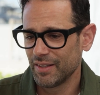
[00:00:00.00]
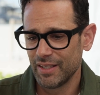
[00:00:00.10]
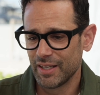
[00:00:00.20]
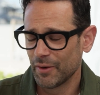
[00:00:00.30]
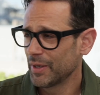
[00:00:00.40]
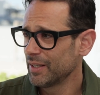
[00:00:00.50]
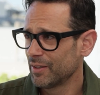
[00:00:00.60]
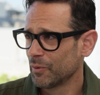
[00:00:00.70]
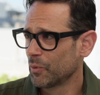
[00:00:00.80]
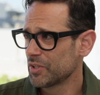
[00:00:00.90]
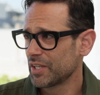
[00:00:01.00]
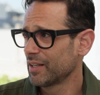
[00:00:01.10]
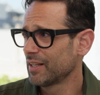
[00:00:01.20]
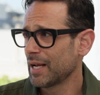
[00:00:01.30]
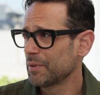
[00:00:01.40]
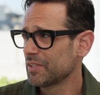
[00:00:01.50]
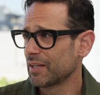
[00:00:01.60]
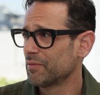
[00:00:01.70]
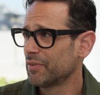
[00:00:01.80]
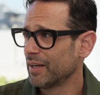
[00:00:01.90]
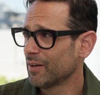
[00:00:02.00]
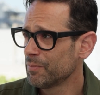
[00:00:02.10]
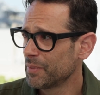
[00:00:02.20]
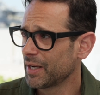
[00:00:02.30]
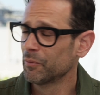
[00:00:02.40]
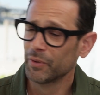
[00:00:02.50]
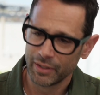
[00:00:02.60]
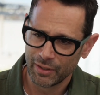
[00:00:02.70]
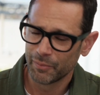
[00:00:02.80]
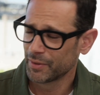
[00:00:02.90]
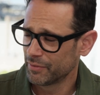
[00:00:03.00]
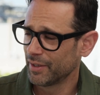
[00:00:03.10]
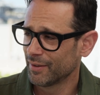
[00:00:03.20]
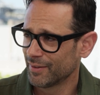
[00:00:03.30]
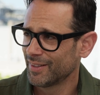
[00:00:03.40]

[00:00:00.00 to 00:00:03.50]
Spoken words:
you know what? The worst thing that can happen is I can fail, but I really don't want to fail.